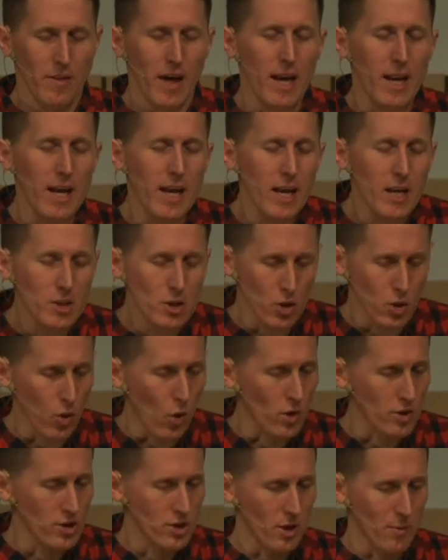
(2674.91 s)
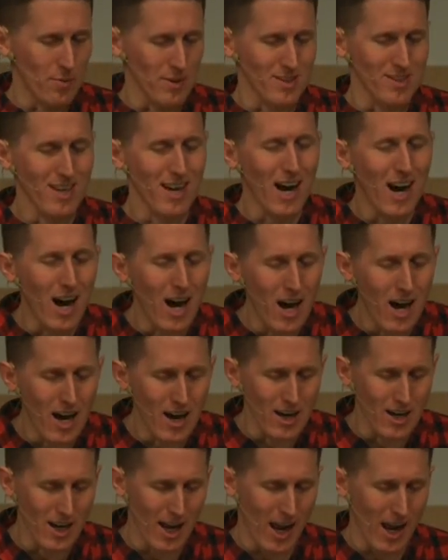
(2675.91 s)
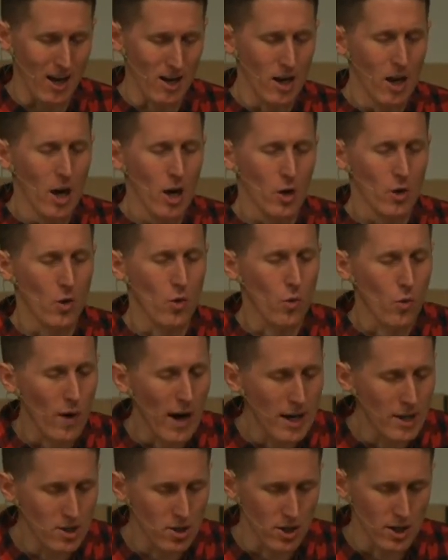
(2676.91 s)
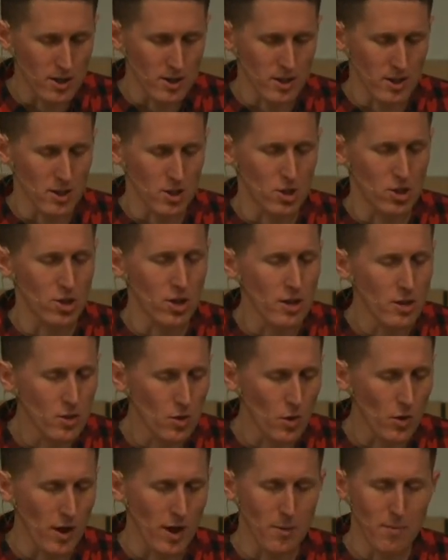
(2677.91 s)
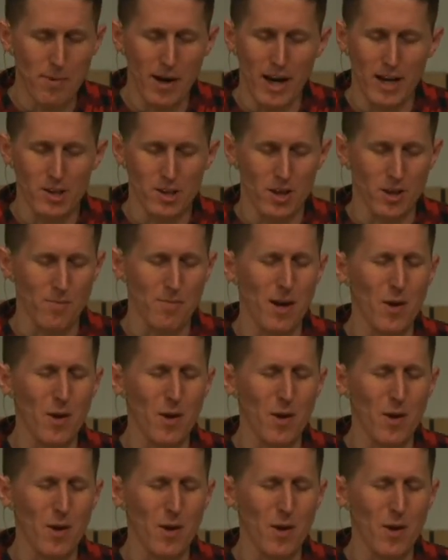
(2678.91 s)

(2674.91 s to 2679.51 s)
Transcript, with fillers: That his lordship is kind and gracious and gentle and patient.